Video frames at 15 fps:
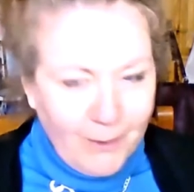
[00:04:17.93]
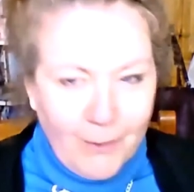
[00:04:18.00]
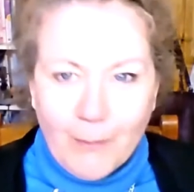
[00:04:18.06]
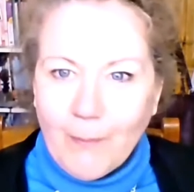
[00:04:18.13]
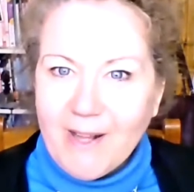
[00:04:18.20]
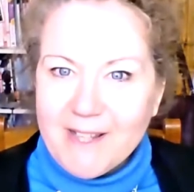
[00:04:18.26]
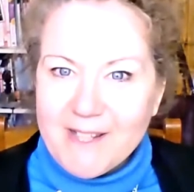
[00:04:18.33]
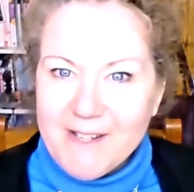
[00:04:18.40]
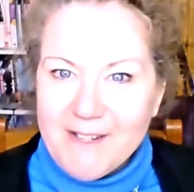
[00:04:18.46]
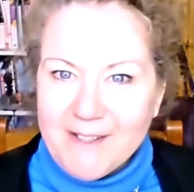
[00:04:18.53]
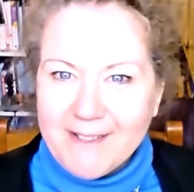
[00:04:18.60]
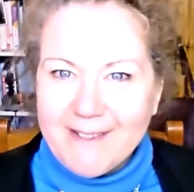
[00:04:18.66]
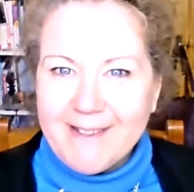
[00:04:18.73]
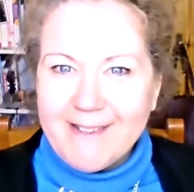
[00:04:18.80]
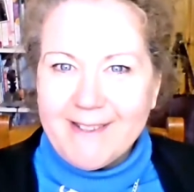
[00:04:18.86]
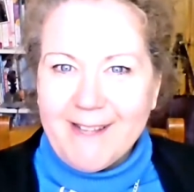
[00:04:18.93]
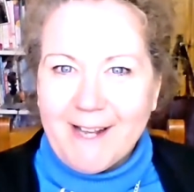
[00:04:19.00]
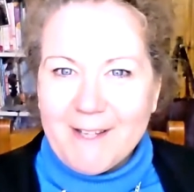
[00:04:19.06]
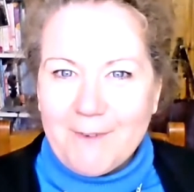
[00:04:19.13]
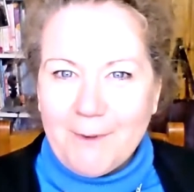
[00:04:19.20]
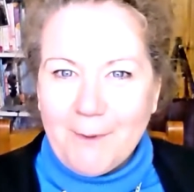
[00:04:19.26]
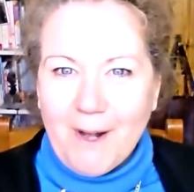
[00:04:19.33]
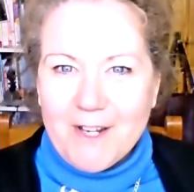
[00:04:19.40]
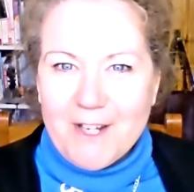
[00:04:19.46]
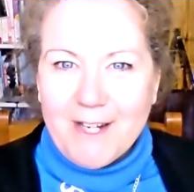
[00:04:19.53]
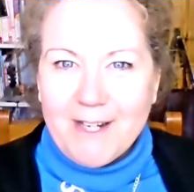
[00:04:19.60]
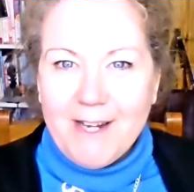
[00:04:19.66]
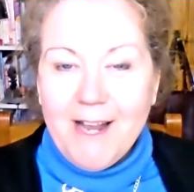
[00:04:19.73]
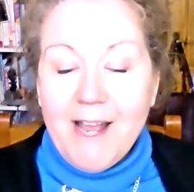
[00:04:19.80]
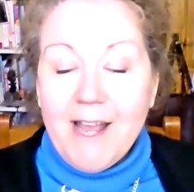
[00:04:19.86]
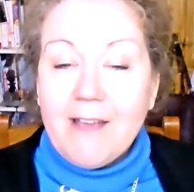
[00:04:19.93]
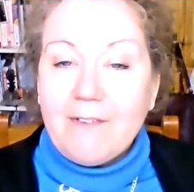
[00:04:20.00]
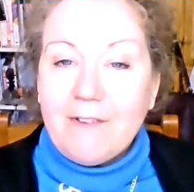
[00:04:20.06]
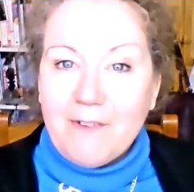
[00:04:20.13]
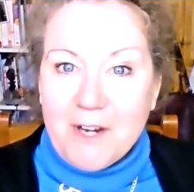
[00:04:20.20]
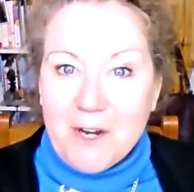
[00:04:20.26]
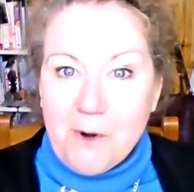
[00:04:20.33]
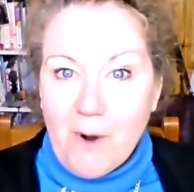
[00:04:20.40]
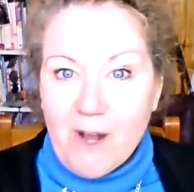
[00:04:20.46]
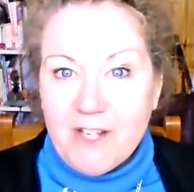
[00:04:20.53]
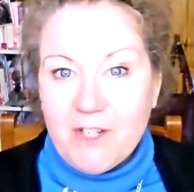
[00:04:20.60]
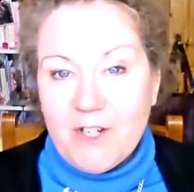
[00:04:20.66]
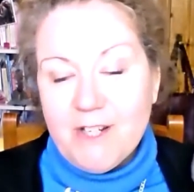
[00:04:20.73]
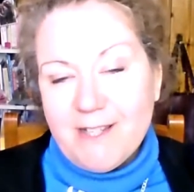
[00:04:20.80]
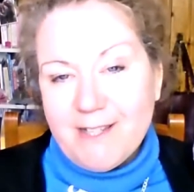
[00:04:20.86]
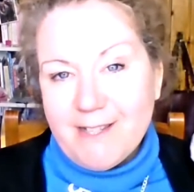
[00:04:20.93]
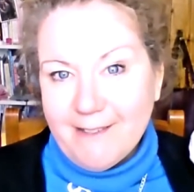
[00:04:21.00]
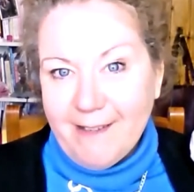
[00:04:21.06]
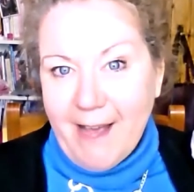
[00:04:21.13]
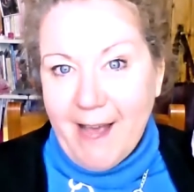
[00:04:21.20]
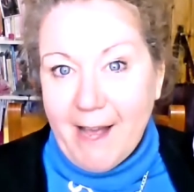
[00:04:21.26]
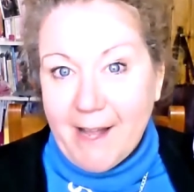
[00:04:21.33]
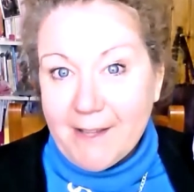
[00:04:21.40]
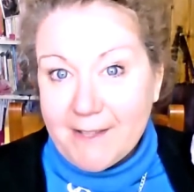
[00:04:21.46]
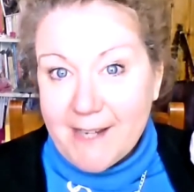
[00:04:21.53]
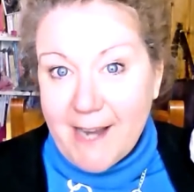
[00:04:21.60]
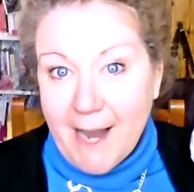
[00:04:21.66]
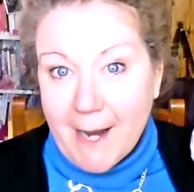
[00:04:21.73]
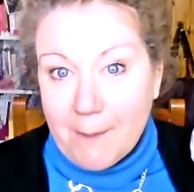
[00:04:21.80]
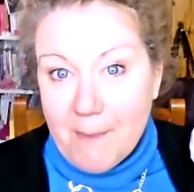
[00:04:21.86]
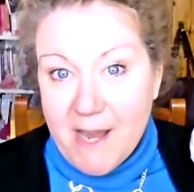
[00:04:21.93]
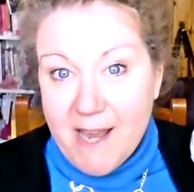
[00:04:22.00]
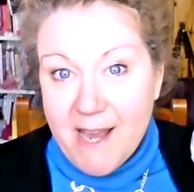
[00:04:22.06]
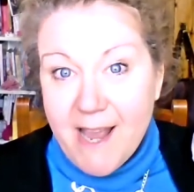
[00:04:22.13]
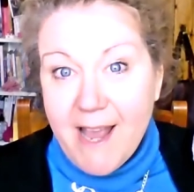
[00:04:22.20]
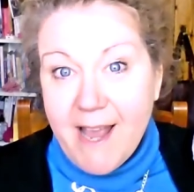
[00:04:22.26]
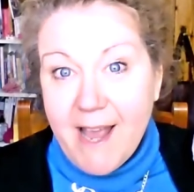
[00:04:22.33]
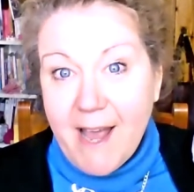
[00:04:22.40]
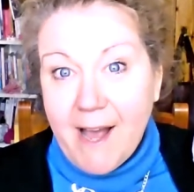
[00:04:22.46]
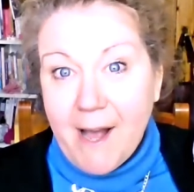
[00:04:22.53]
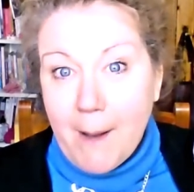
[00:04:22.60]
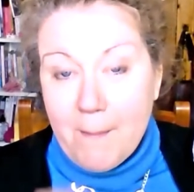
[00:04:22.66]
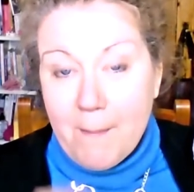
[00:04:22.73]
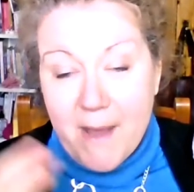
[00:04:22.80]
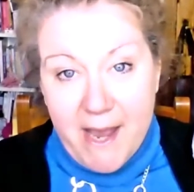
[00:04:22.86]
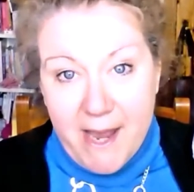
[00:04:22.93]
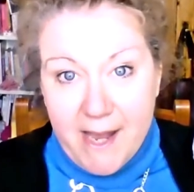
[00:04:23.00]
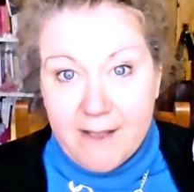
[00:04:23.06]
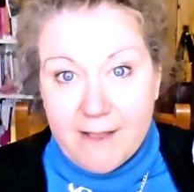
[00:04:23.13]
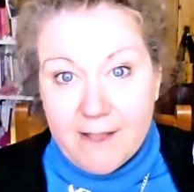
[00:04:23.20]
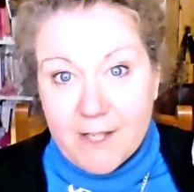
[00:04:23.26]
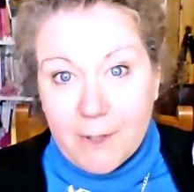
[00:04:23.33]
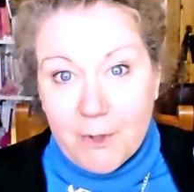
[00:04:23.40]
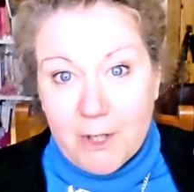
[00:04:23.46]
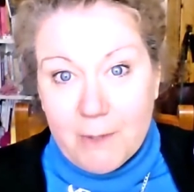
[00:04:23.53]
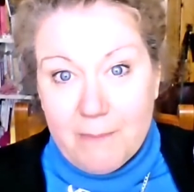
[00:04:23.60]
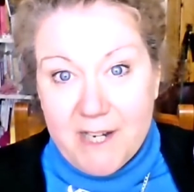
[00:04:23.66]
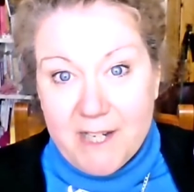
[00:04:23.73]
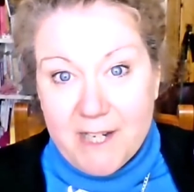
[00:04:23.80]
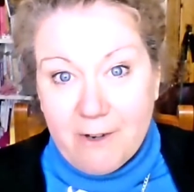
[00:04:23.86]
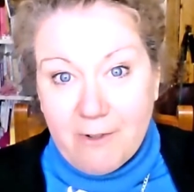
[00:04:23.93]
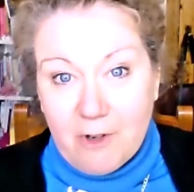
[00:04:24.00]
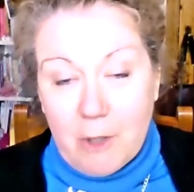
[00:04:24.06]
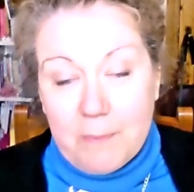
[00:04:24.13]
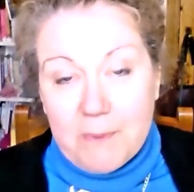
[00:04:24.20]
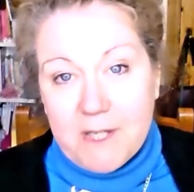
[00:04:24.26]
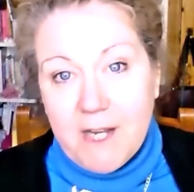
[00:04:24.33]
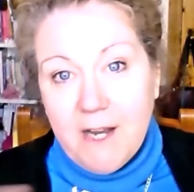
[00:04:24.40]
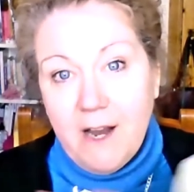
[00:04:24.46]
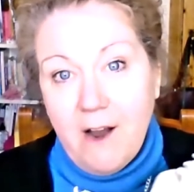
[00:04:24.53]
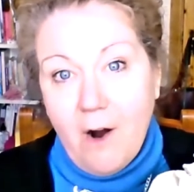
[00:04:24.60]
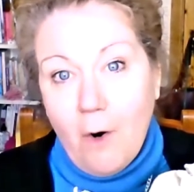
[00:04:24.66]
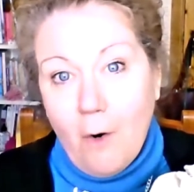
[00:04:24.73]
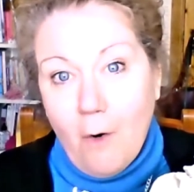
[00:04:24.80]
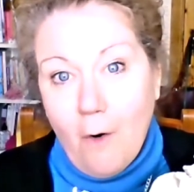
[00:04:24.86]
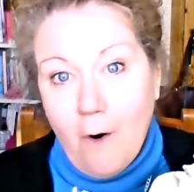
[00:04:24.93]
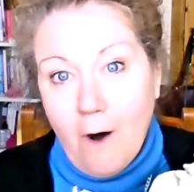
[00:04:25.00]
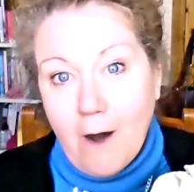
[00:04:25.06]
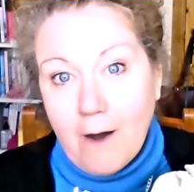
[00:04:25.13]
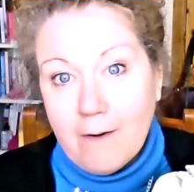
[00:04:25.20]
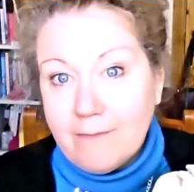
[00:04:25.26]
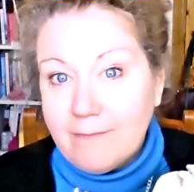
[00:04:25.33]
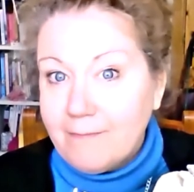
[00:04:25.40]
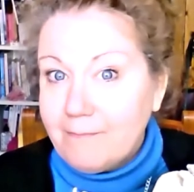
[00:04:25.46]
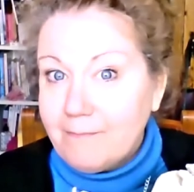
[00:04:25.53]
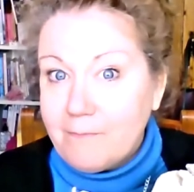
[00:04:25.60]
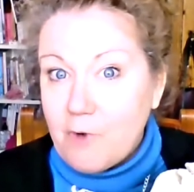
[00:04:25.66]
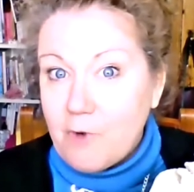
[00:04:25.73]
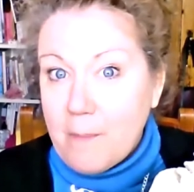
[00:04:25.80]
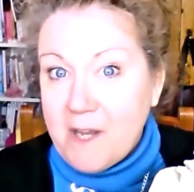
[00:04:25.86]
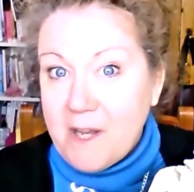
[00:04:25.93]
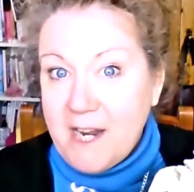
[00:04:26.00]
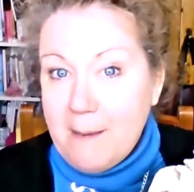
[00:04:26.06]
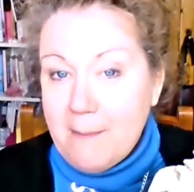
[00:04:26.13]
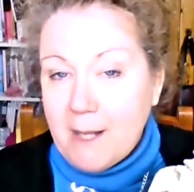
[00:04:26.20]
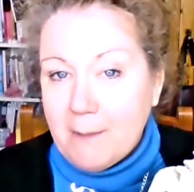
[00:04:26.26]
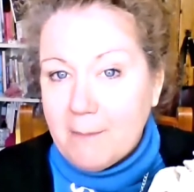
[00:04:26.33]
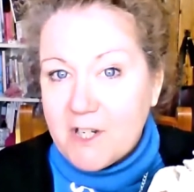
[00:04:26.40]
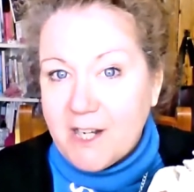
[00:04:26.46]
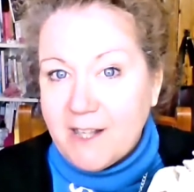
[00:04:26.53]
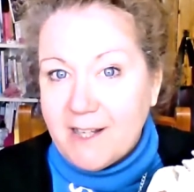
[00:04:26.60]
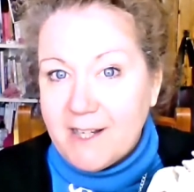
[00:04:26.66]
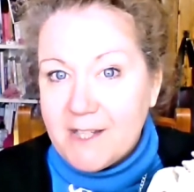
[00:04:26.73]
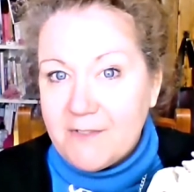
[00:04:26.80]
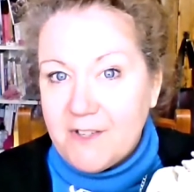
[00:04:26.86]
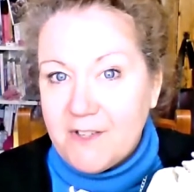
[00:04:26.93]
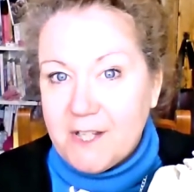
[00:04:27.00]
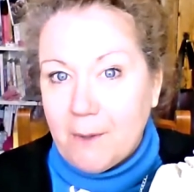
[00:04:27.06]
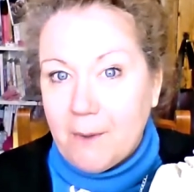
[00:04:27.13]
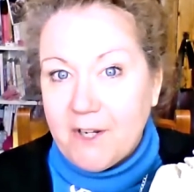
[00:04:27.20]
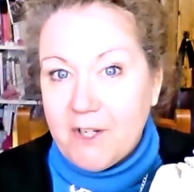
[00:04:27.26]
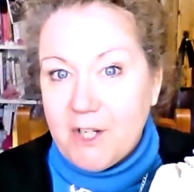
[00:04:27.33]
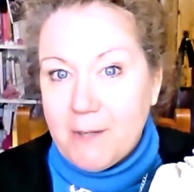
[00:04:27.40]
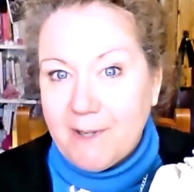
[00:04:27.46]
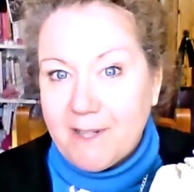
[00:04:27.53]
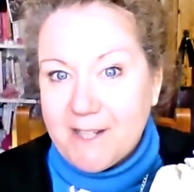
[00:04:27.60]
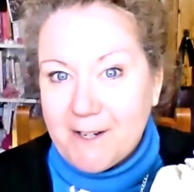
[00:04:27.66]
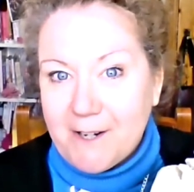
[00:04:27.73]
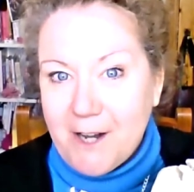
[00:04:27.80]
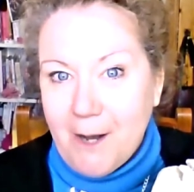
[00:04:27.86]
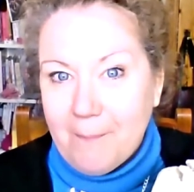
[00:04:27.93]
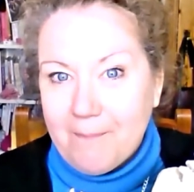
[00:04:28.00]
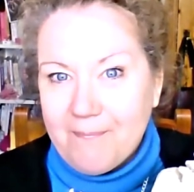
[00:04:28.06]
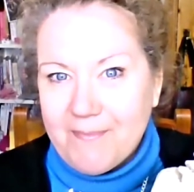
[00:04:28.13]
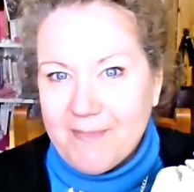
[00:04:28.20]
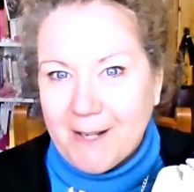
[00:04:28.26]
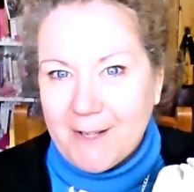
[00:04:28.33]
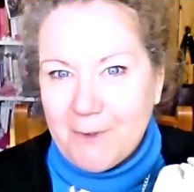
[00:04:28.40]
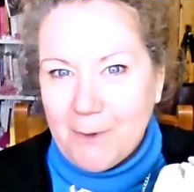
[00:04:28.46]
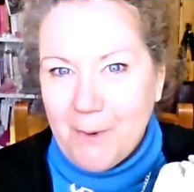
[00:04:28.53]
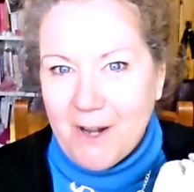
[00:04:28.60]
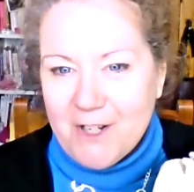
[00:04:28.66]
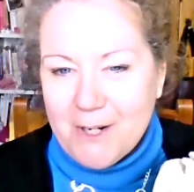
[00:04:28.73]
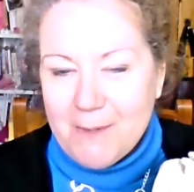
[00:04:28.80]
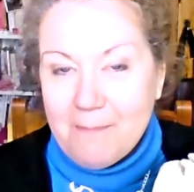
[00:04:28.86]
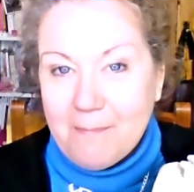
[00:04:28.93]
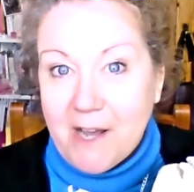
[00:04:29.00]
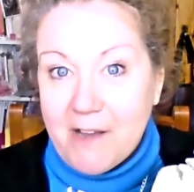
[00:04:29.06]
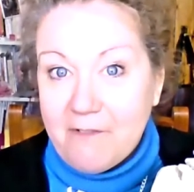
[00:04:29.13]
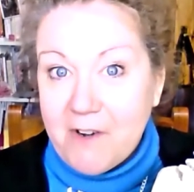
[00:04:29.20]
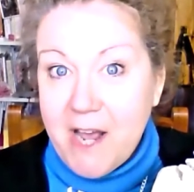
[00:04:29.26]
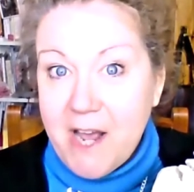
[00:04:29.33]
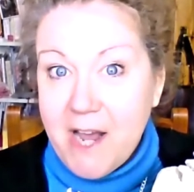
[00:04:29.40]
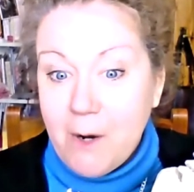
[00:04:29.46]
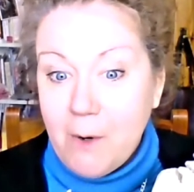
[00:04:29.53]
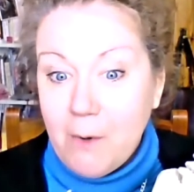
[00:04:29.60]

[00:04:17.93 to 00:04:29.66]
Well done. Thanks for watching. If you've any questions, tag me in the social media groups or drop me an email, michellelyonsphysio@gmail.com. Thanks for watching. Bye for now.